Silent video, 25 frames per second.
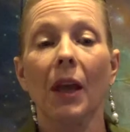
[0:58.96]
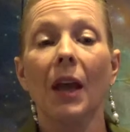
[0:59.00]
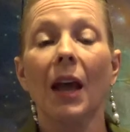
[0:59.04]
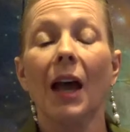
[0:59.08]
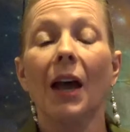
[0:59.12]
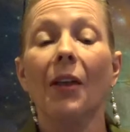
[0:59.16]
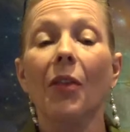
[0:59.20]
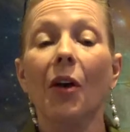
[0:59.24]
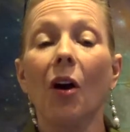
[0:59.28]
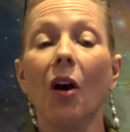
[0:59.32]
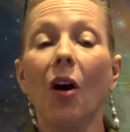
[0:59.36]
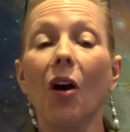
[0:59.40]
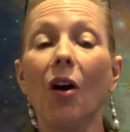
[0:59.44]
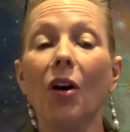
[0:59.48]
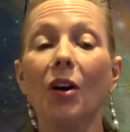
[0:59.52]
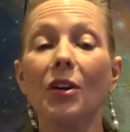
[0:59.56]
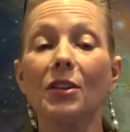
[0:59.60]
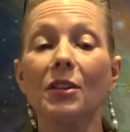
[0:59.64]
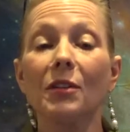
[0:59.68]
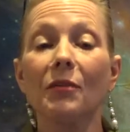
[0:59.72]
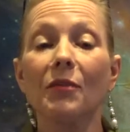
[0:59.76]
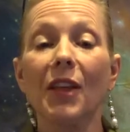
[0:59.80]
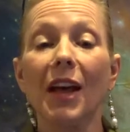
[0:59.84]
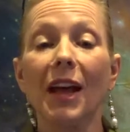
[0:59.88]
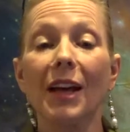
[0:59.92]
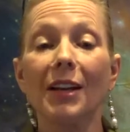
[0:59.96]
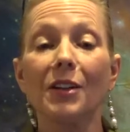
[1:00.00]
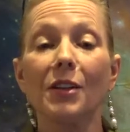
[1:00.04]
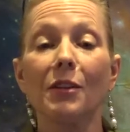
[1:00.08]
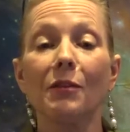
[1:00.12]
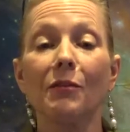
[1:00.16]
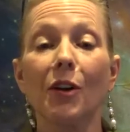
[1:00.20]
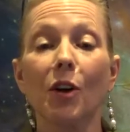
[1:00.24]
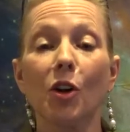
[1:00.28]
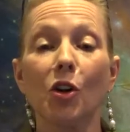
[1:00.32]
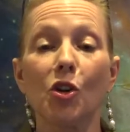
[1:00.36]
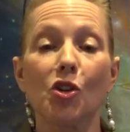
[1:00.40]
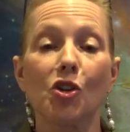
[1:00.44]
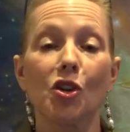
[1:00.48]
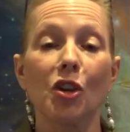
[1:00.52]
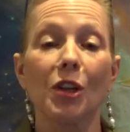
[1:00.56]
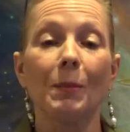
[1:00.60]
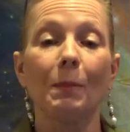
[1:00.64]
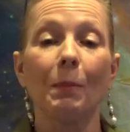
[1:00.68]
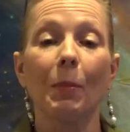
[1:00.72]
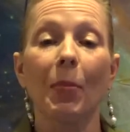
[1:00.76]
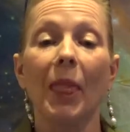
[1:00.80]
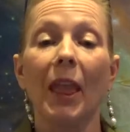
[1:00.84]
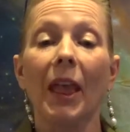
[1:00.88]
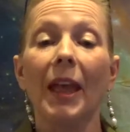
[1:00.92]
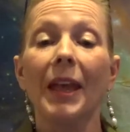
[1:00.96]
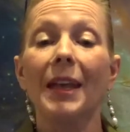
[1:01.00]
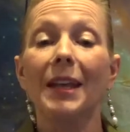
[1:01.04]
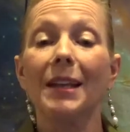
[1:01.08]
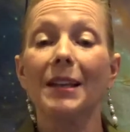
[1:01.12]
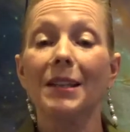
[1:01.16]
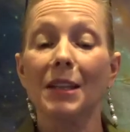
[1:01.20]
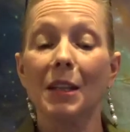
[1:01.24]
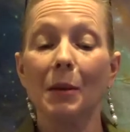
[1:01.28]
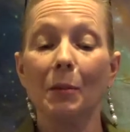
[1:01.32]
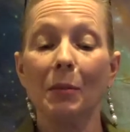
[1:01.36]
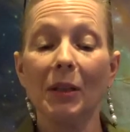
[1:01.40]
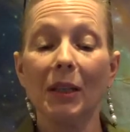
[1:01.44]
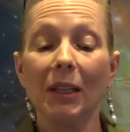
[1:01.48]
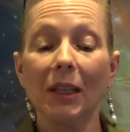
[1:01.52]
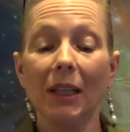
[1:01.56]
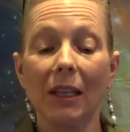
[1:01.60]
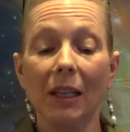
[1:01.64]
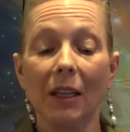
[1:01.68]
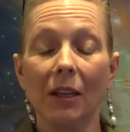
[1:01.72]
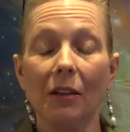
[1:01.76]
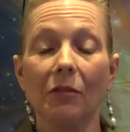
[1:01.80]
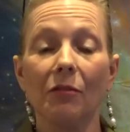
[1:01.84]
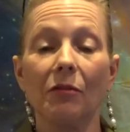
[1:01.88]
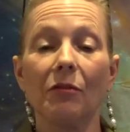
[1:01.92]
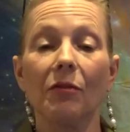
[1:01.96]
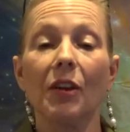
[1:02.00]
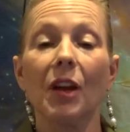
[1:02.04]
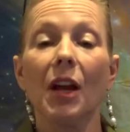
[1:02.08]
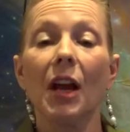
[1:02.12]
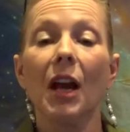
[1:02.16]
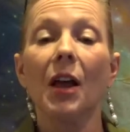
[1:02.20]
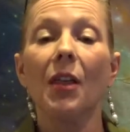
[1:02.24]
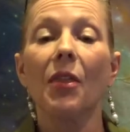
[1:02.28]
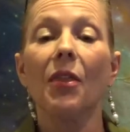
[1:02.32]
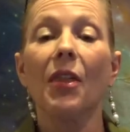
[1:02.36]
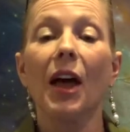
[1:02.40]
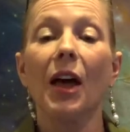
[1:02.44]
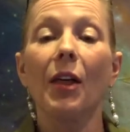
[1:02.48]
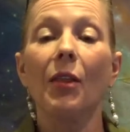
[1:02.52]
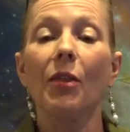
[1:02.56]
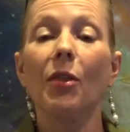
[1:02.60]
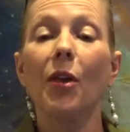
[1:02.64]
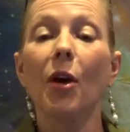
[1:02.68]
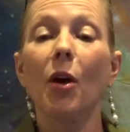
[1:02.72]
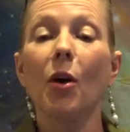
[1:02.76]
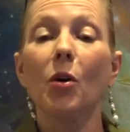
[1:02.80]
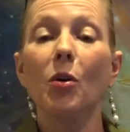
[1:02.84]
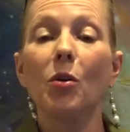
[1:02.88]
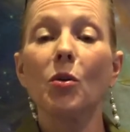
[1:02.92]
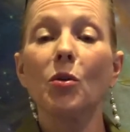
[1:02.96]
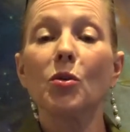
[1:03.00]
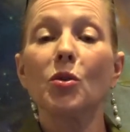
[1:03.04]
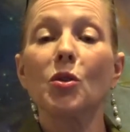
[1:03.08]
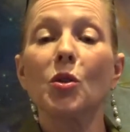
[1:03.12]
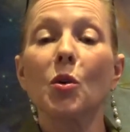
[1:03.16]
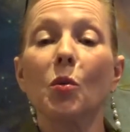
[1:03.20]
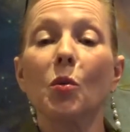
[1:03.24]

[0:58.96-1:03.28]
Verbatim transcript: At the heart of that devotion is the belief that those